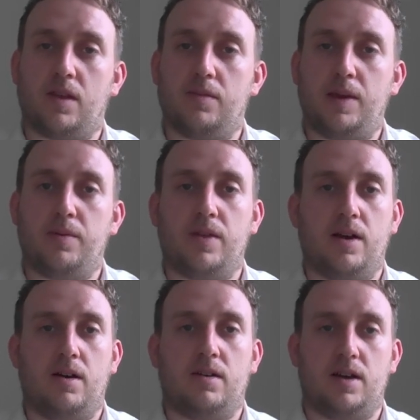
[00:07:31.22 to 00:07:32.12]
people that
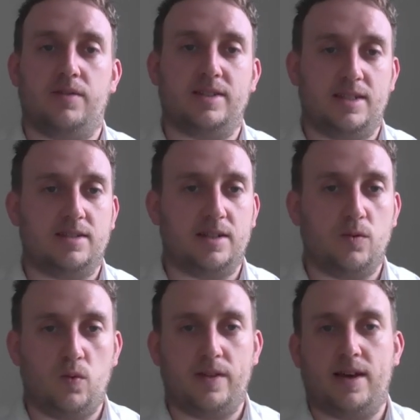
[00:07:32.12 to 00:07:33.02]
are kind of
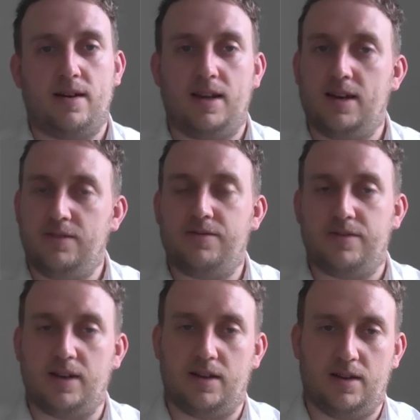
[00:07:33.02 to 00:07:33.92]
assisting with our
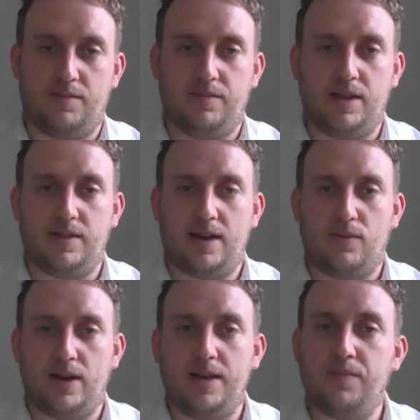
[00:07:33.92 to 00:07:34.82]
life in that
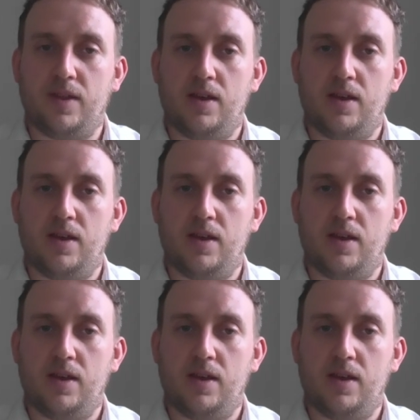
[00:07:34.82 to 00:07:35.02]
way.